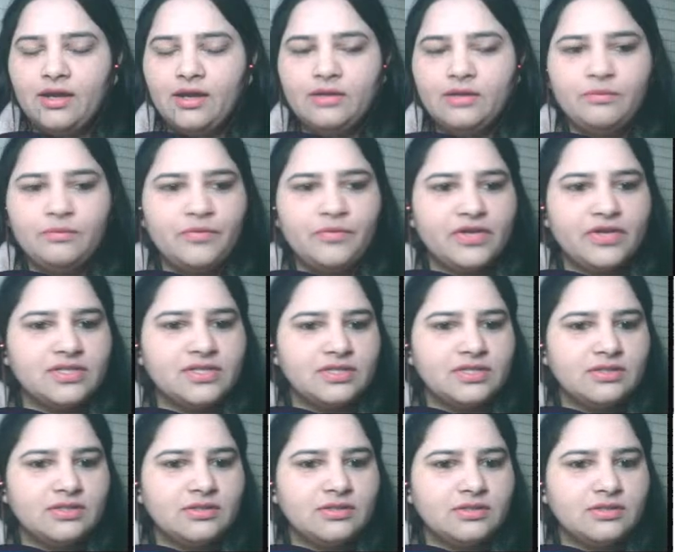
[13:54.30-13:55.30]
In
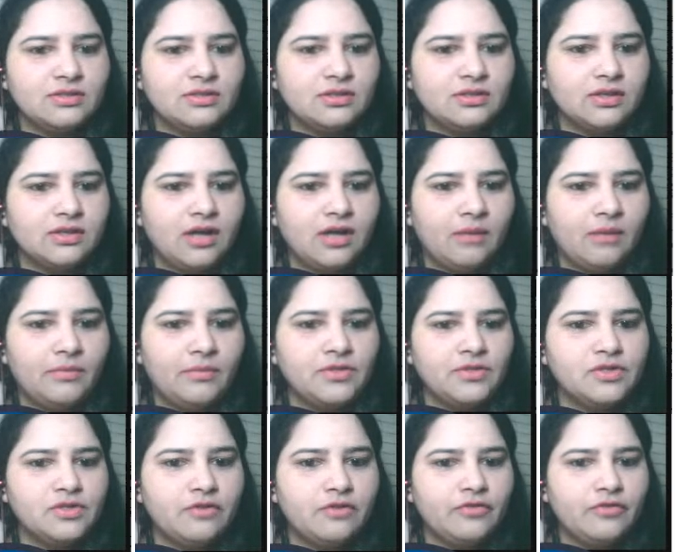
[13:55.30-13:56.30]
present,
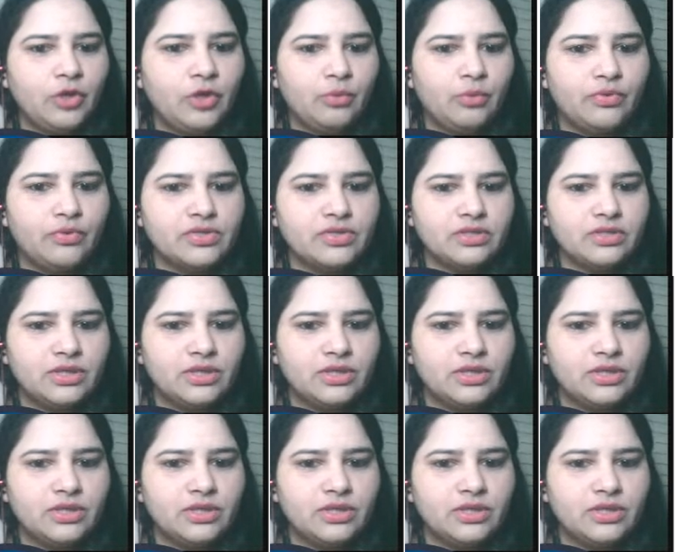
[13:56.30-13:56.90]
governments of numerous